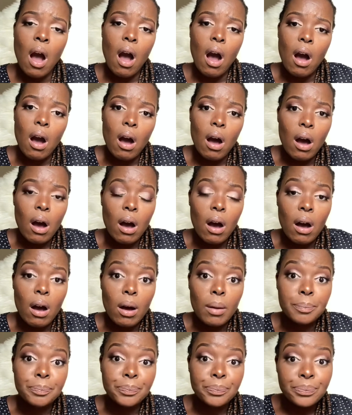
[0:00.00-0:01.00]

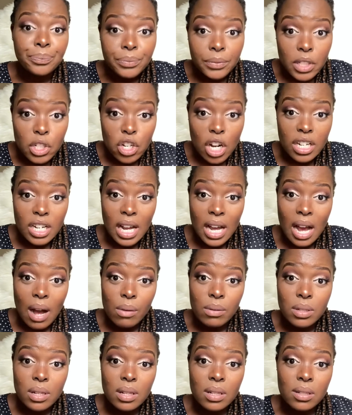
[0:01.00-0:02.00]
are chartered
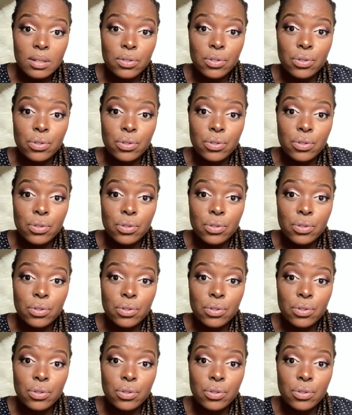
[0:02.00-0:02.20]
accountants.